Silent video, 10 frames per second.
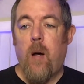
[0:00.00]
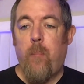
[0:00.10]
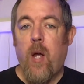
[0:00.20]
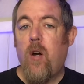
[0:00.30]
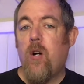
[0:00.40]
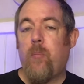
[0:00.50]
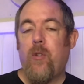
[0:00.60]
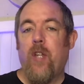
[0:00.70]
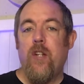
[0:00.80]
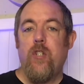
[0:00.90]

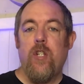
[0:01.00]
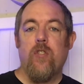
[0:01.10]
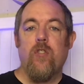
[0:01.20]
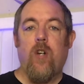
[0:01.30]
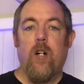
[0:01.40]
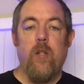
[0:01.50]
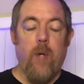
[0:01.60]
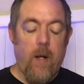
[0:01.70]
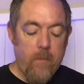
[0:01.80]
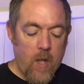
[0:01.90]
parable that Jesus talked
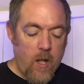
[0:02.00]
about.